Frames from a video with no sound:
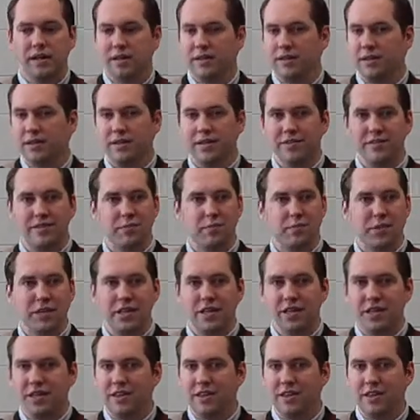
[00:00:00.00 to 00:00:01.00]
Doesn't mean
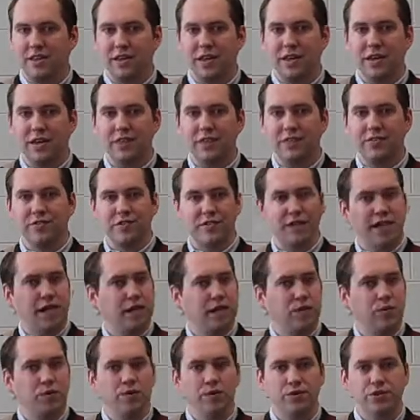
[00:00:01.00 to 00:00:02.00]
anything else, and I
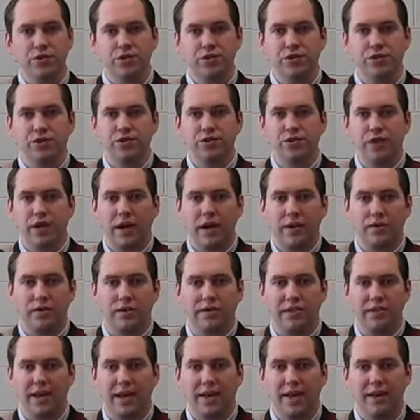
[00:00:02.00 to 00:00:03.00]
don't want you to try to
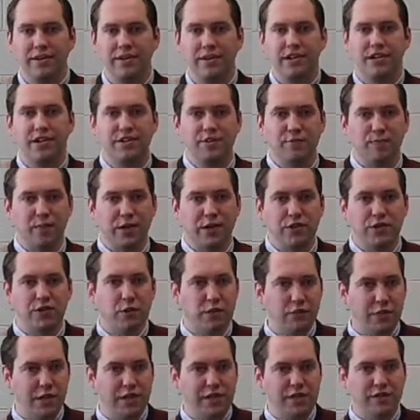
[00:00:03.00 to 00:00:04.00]
attach any special
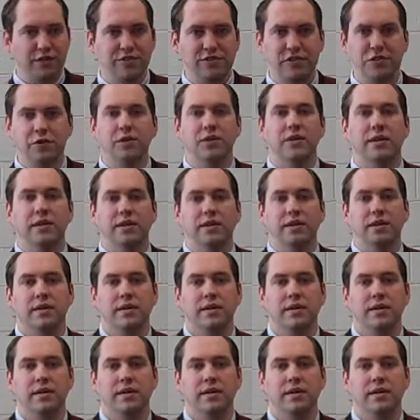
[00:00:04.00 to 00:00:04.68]
meanings to it.